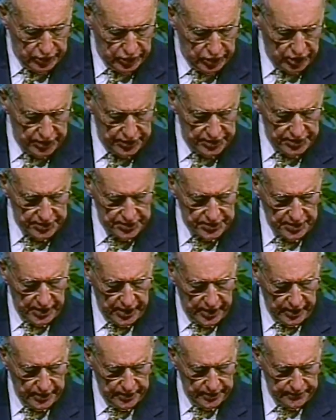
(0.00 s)
Jesus
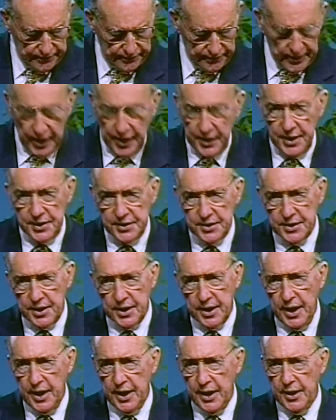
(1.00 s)
said, and it's
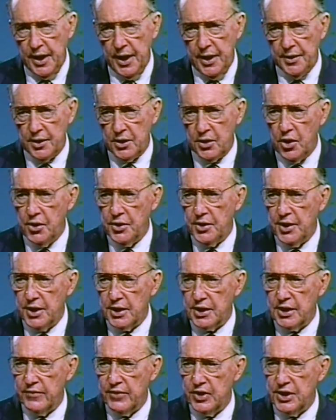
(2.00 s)
in the
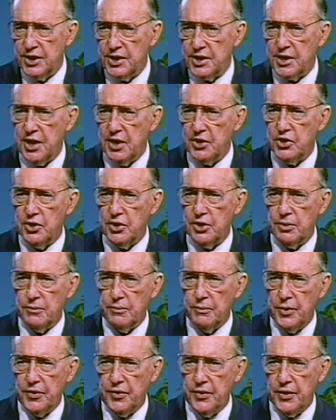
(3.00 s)
context of a
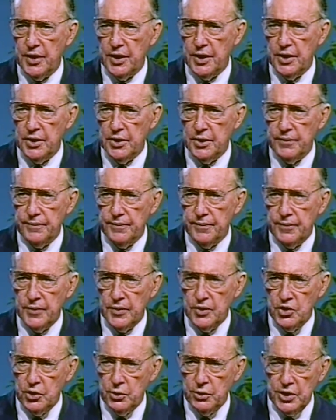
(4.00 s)
discussion with the
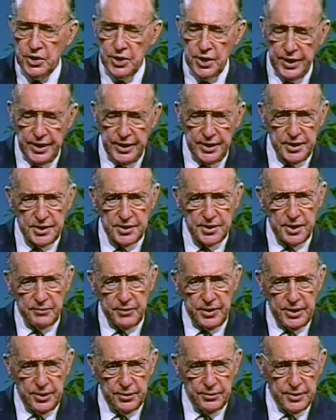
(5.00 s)
Jewish leaders that
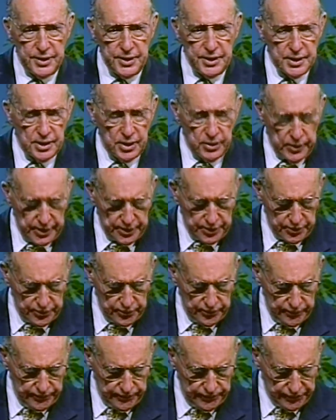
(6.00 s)
we don't need to go
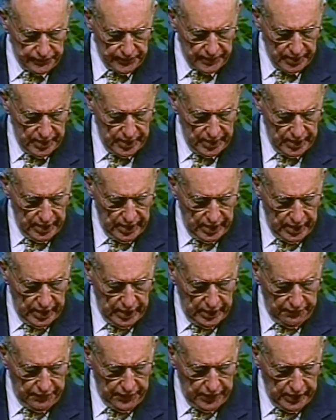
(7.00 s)
into,
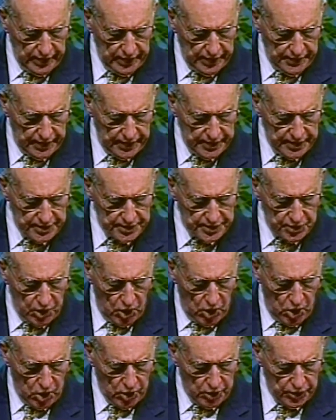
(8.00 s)
if he, that is
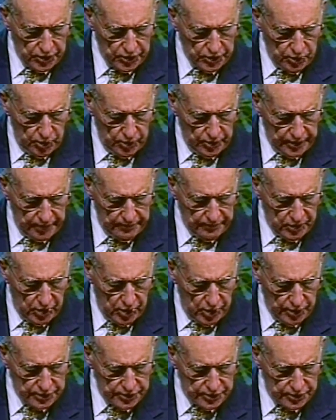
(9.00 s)
God, called them
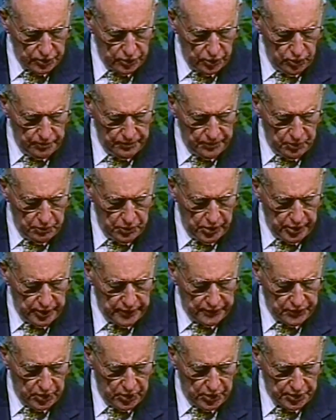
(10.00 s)
gods, to whom the word
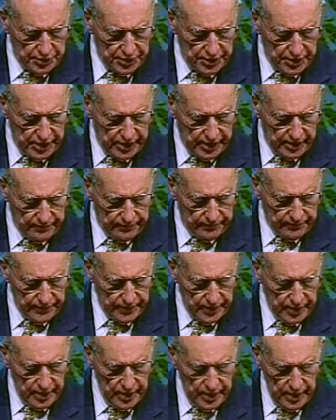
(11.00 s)
of God
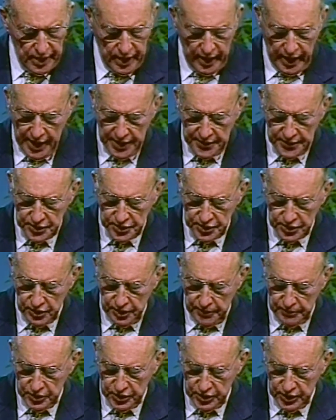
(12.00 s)
came, and the
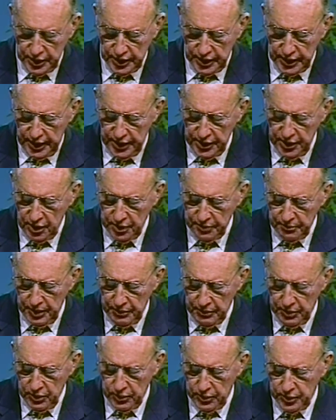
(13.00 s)
scripture cannot be
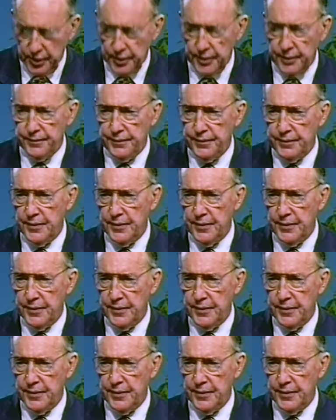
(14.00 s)
broken.